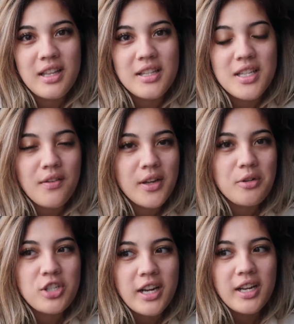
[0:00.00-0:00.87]
then definitely
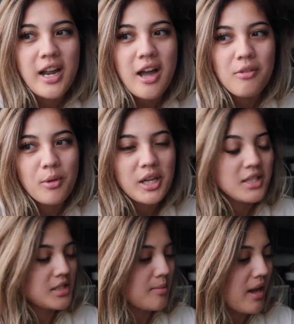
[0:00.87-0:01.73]
go check it out where you
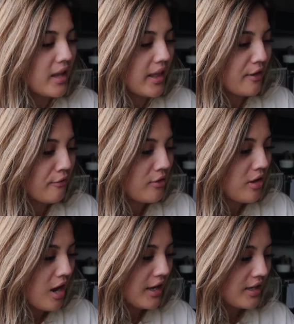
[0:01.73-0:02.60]
can see my like
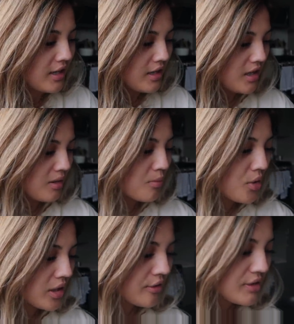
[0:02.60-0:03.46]
full on morning